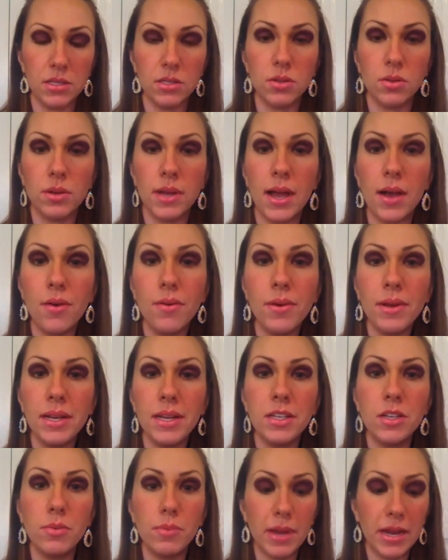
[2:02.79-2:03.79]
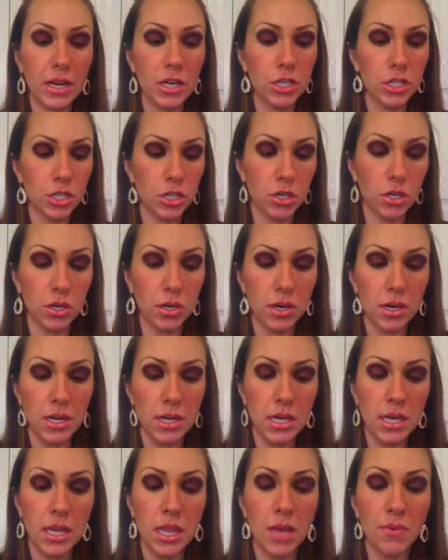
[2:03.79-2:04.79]
so now we need to make sure
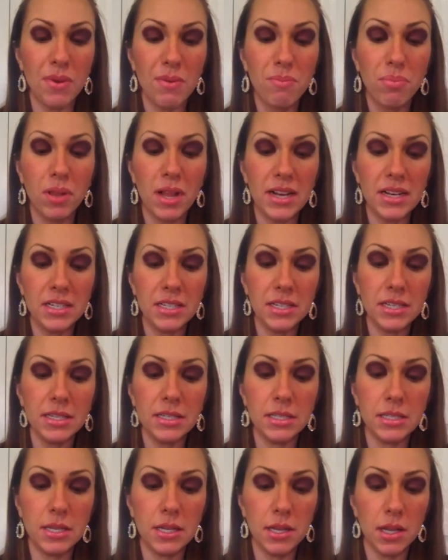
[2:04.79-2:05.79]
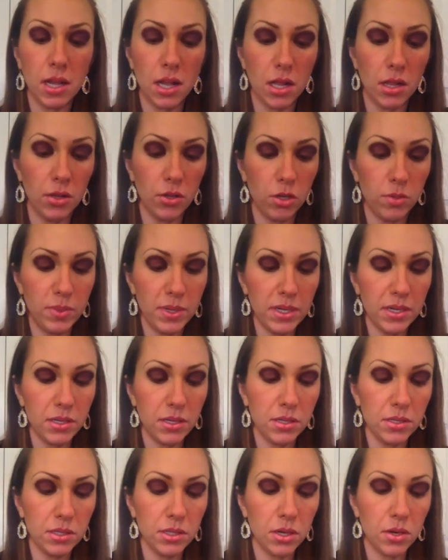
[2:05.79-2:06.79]
that we blend it a little bit.
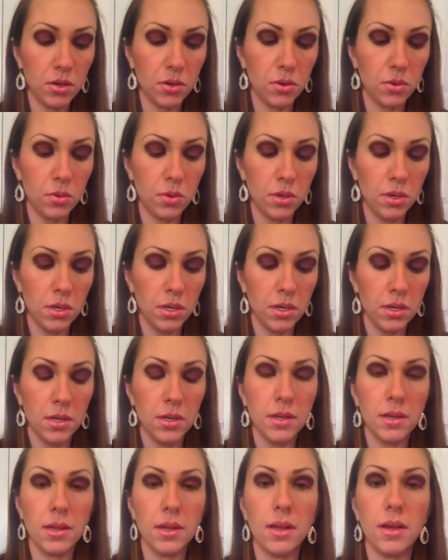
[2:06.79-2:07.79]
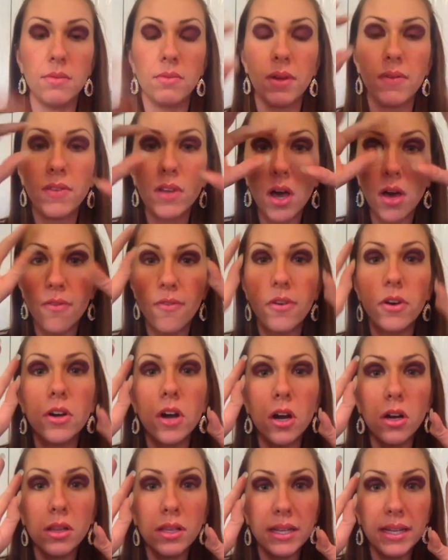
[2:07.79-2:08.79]
So we've covered
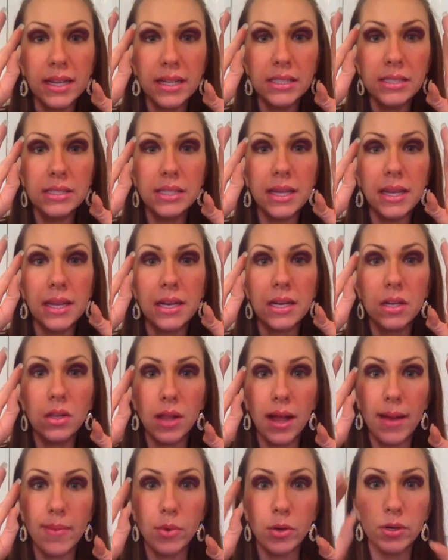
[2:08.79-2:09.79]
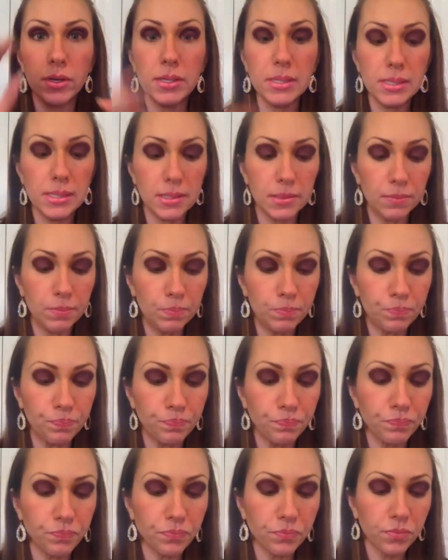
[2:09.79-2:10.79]
our lids in Glamorous,
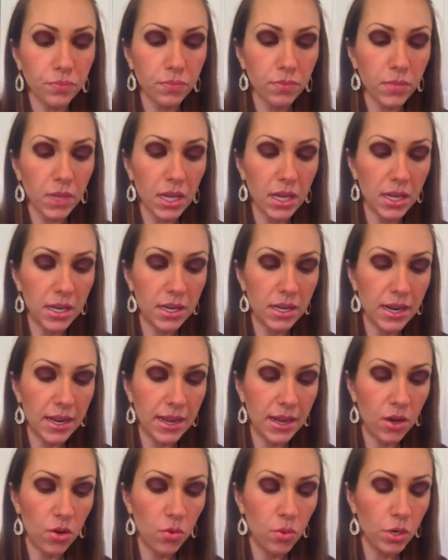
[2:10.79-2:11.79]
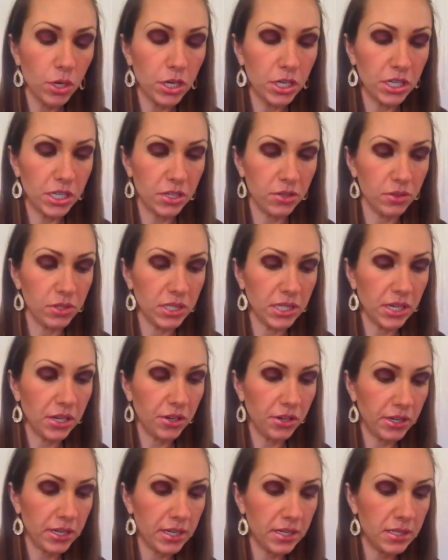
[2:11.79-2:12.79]
and now we're going to use
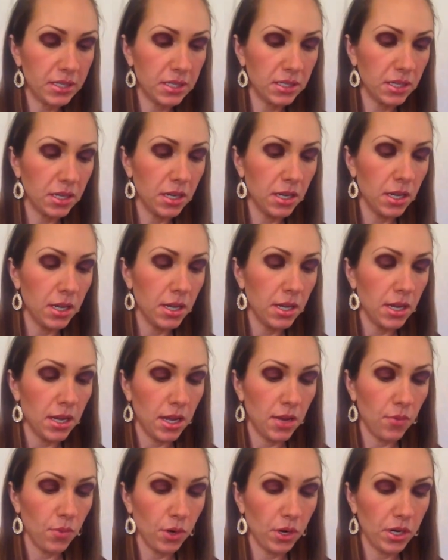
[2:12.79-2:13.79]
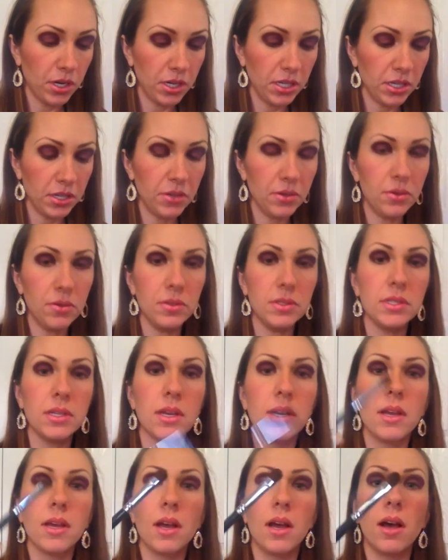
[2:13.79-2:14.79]
Curious, and we're going to use
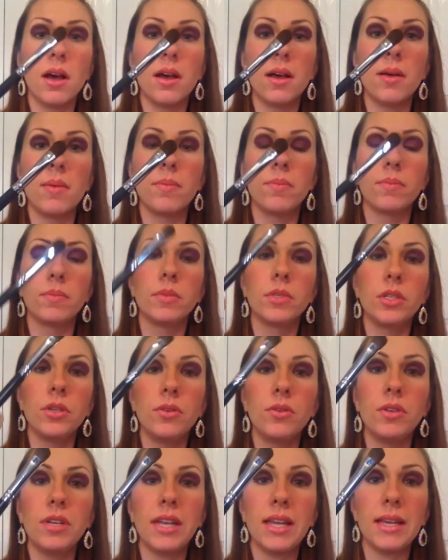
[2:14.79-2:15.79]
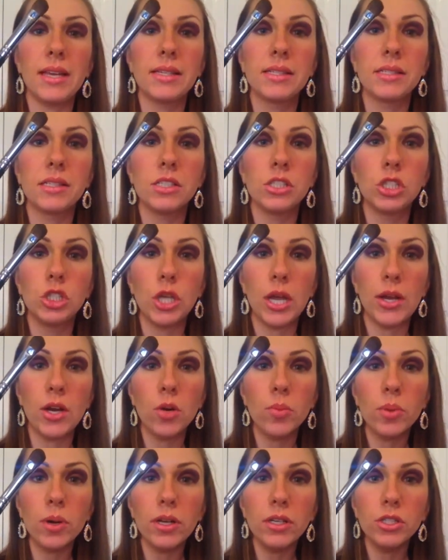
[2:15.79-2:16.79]
Younique's
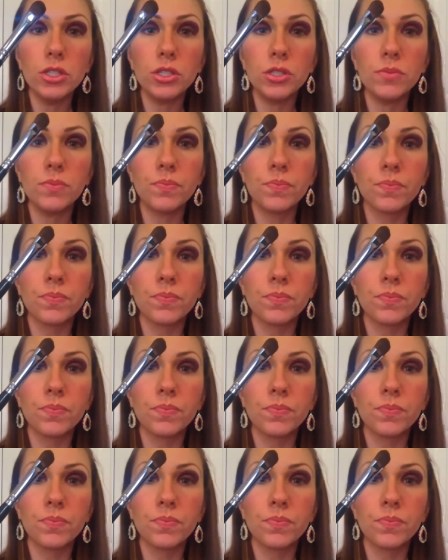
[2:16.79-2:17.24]
shader brush.